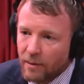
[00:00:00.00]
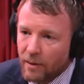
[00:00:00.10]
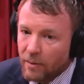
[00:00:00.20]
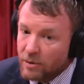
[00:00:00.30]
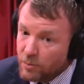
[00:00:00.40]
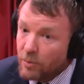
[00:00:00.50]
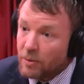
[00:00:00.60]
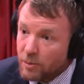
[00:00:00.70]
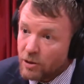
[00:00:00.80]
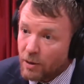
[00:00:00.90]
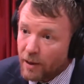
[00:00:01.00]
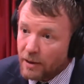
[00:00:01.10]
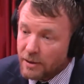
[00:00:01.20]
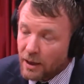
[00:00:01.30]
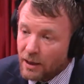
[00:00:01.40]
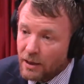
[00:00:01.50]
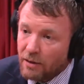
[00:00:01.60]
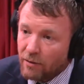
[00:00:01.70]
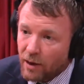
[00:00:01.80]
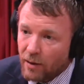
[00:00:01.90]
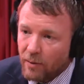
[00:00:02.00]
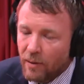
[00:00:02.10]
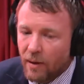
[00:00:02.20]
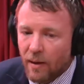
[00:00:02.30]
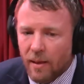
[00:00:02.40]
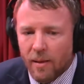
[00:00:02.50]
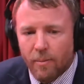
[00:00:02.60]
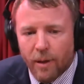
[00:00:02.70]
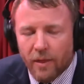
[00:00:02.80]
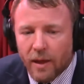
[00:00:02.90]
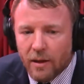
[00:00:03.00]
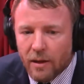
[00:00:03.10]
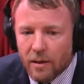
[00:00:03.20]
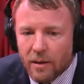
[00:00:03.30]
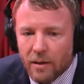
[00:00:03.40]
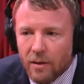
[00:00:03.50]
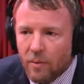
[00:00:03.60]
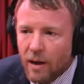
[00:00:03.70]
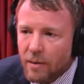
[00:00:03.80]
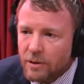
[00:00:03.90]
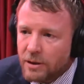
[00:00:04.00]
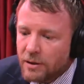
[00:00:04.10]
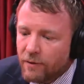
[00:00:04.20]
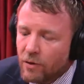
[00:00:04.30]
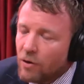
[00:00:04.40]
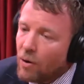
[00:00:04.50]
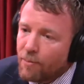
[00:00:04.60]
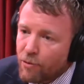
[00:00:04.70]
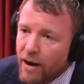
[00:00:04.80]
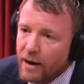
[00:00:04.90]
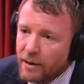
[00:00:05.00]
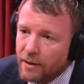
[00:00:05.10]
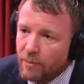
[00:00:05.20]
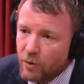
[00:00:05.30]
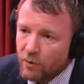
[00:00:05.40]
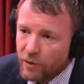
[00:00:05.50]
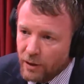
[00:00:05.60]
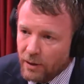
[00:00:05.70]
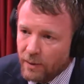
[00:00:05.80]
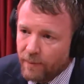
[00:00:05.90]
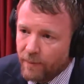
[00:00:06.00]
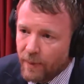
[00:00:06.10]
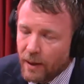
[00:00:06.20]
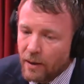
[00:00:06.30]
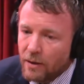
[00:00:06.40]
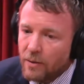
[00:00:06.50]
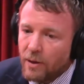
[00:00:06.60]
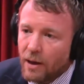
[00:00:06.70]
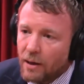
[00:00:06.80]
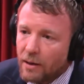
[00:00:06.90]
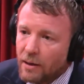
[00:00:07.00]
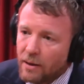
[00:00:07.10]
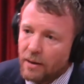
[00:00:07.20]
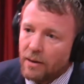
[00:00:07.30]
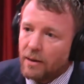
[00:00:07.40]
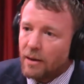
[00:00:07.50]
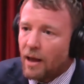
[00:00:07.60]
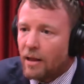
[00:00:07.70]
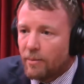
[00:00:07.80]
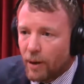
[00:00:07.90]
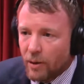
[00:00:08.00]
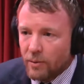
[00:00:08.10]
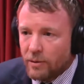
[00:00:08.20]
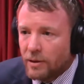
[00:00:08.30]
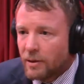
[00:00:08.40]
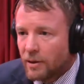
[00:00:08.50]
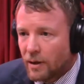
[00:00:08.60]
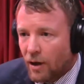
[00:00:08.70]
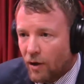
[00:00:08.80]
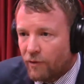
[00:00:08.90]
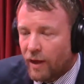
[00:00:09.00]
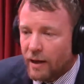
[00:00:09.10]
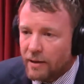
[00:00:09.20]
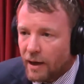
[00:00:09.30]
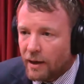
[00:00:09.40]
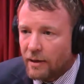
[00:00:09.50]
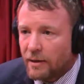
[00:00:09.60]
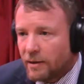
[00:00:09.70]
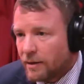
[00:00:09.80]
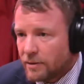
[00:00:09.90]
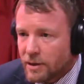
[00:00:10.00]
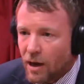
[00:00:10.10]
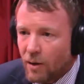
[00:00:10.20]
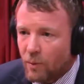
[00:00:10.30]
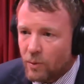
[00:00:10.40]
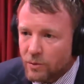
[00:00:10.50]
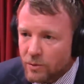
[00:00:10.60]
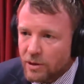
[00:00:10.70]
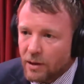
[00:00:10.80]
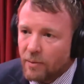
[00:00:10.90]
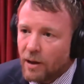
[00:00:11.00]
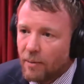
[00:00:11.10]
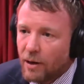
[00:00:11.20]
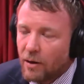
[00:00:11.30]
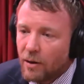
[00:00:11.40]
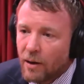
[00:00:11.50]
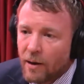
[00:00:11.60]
we were supposed to come out exactly a year ago. But then what happens is if you're not a branded movie, you get elbowed off that date. You know, Star Wars or something will come along,